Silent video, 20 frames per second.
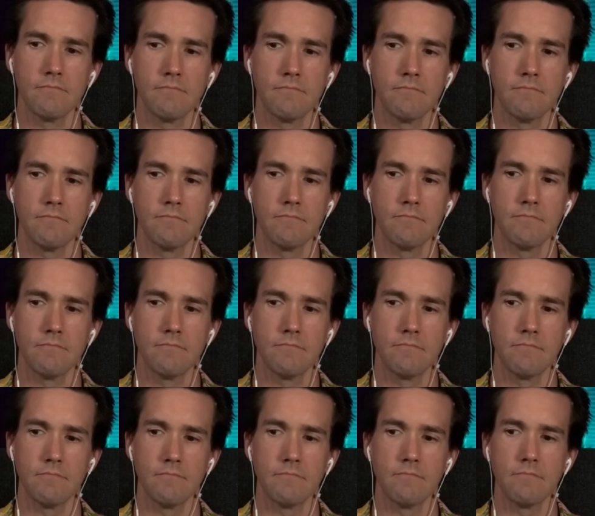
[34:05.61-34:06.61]

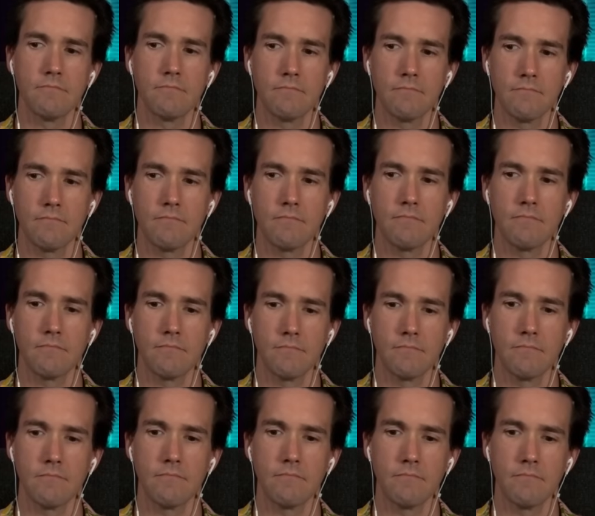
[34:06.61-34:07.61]

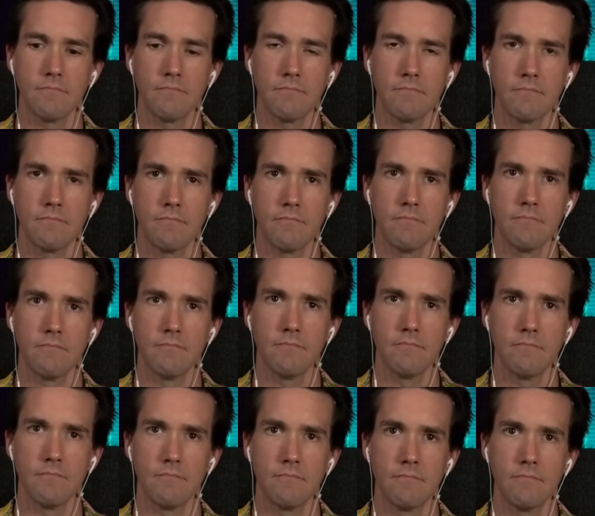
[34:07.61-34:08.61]

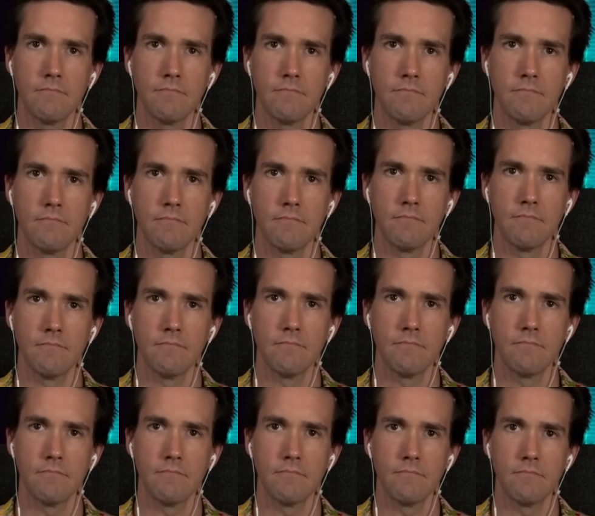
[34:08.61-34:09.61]

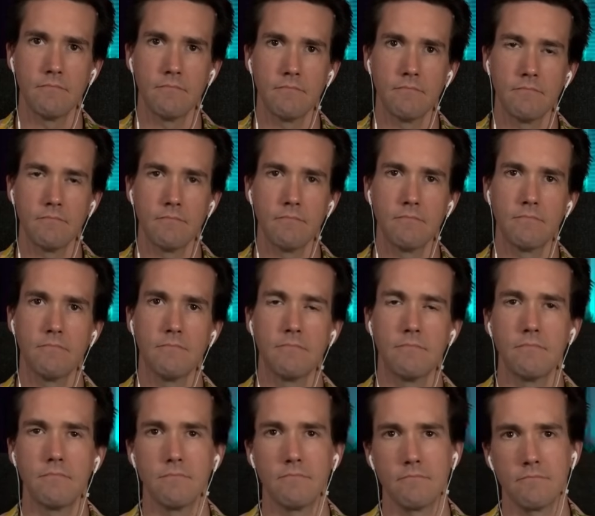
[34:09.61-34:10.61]

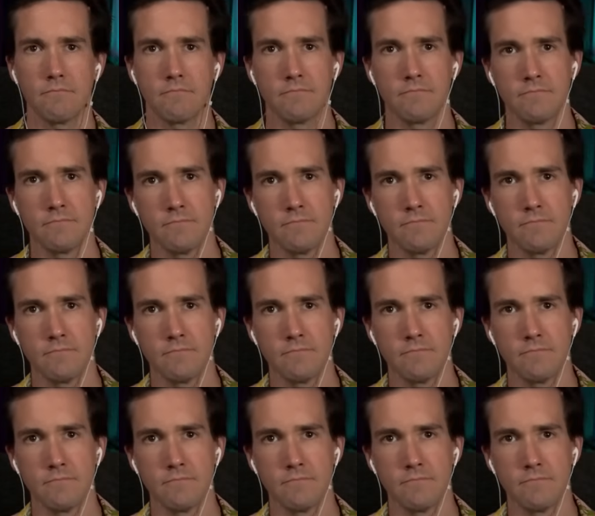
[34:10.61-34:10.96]
The person shown says nothing.